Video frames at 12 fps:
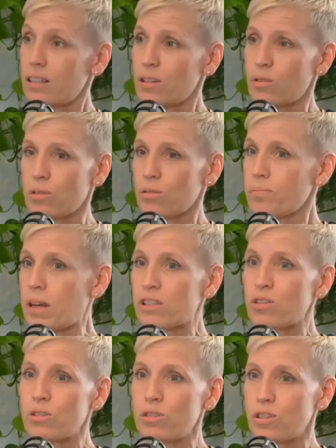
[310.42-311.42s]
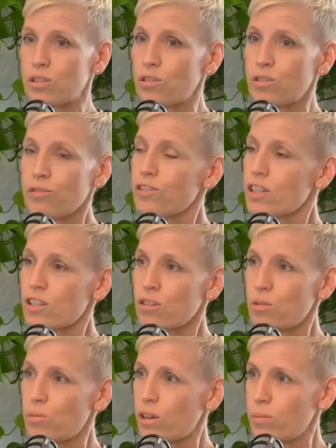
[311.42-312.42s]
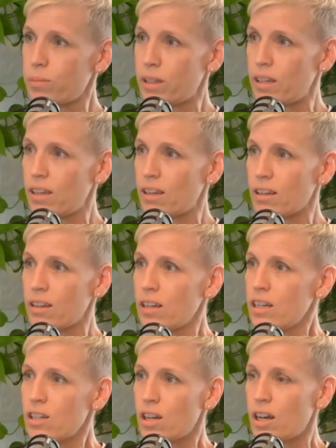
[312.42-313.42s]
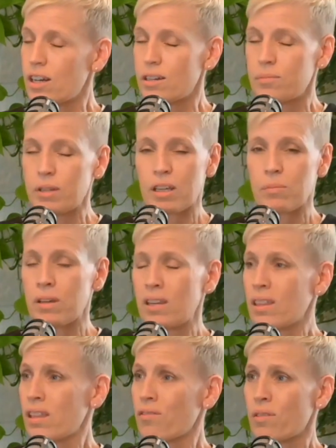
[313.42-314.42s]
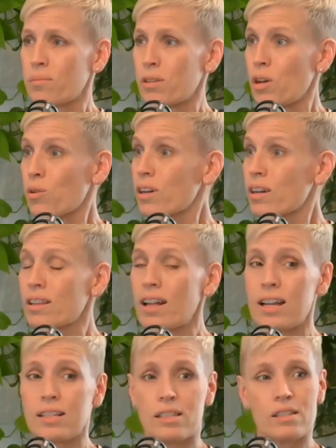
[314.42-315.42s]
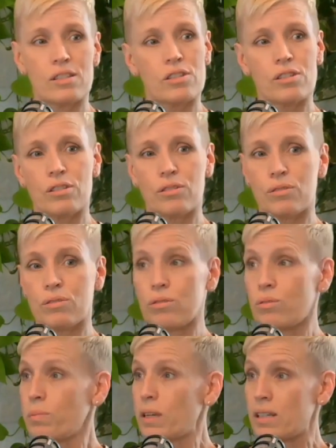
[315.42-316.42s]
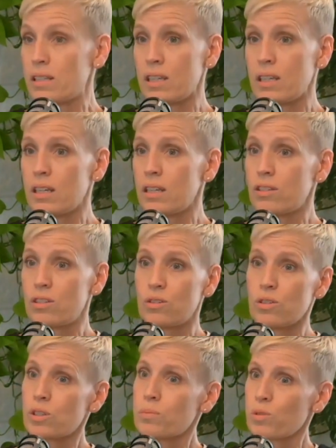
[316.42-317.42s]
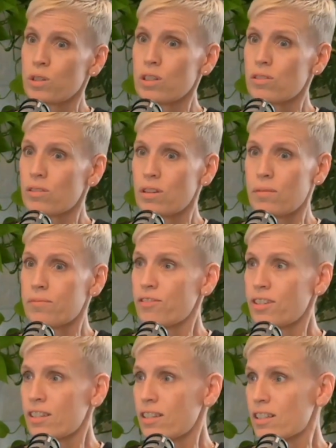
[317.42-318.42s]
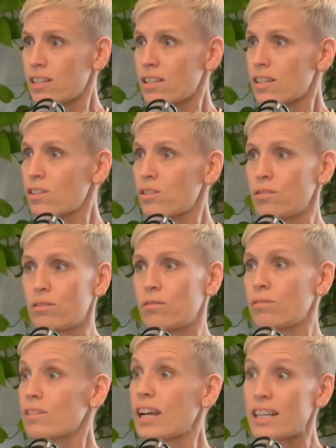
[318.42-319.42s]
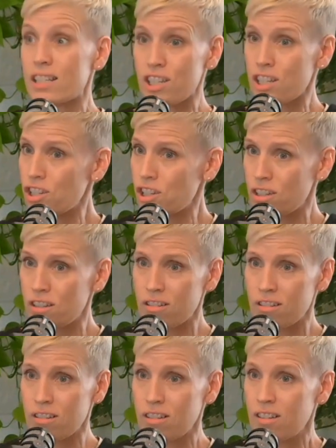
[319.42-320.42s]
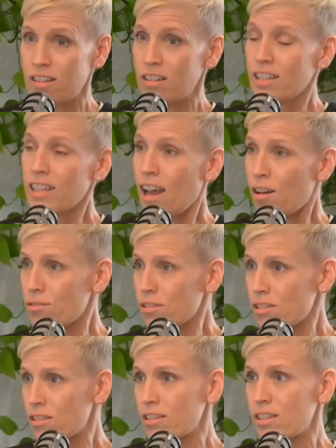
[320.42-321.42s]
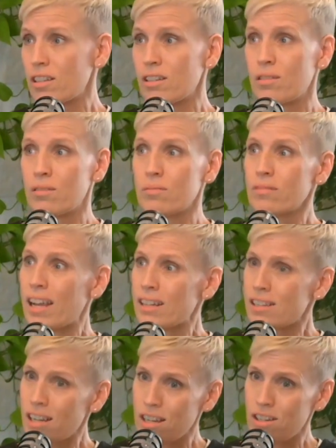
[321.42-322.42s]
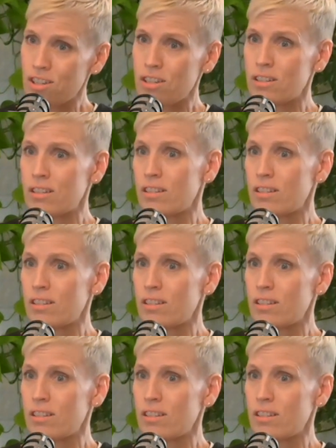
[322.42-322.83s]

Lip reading: Your mental, your physical well-being. It can be anything from yoga classes to PT to sports fitness to dietitian, counseling, lactation.